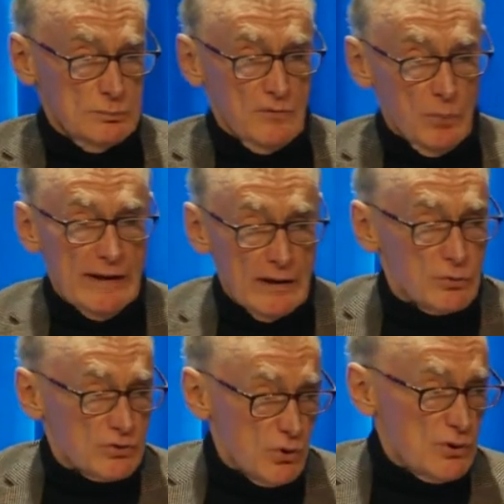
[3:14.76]
if we get
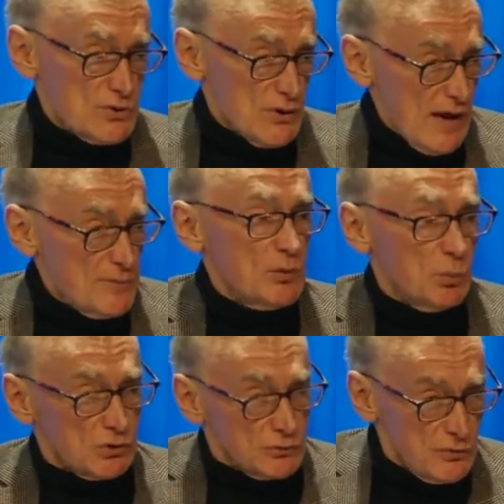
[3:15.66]
returned as a government,
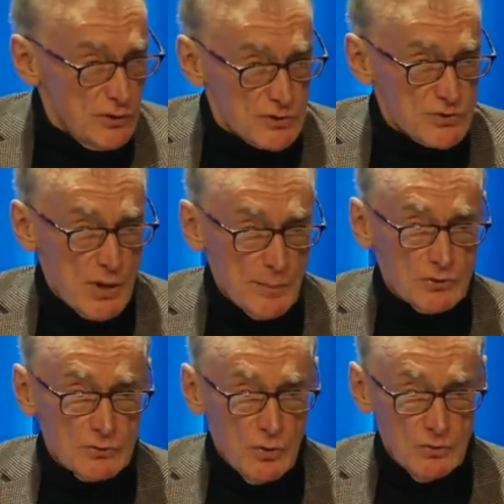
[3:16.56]
we'll convene a summit
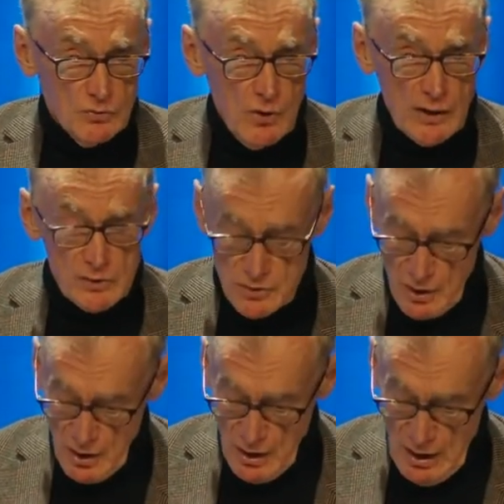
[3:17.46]
on drugs.
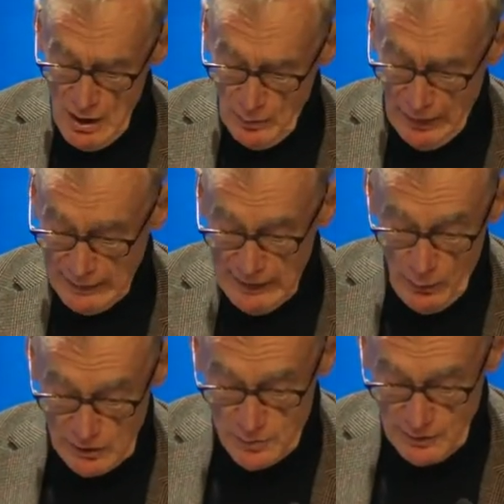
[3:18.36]
But I had no
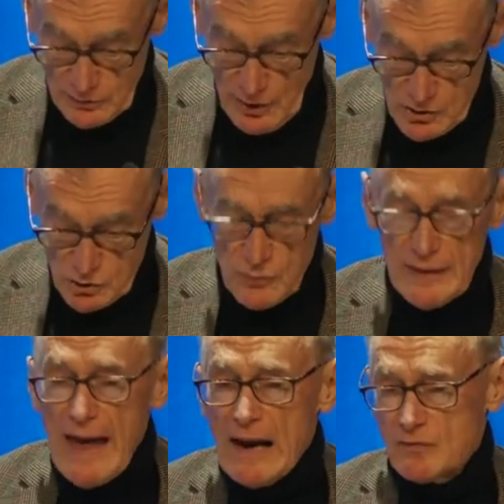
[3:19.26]
expectation
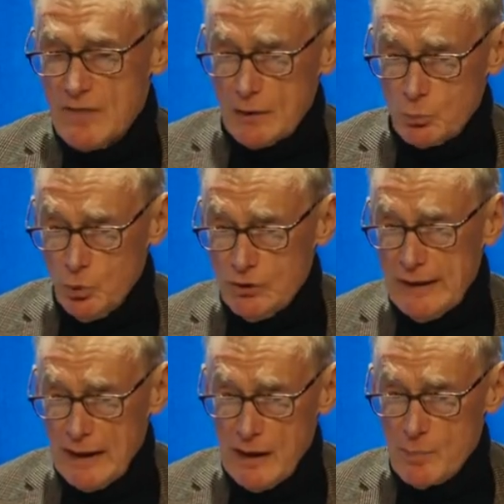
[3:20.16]
that out of that would
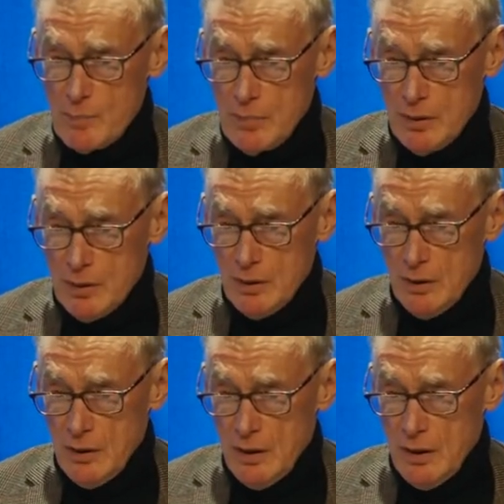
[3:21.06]
come
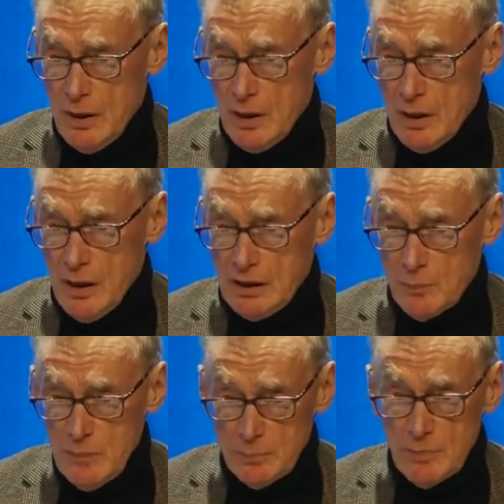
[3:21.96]
a
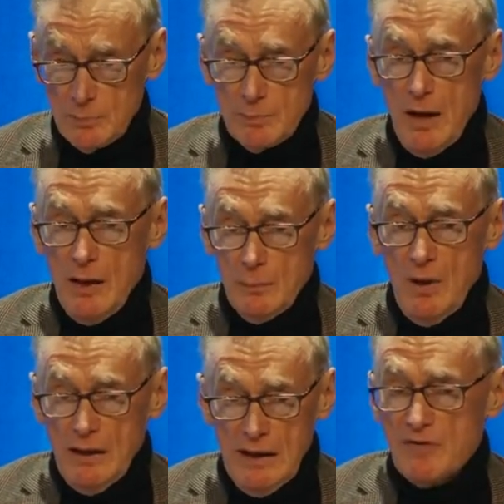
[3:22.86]
commitment by,
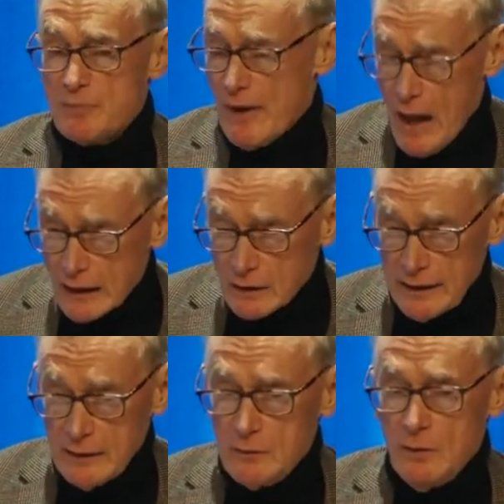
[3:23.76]
by a government I
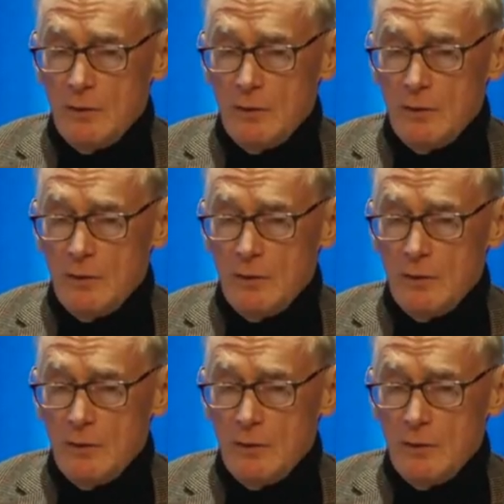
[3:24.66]
led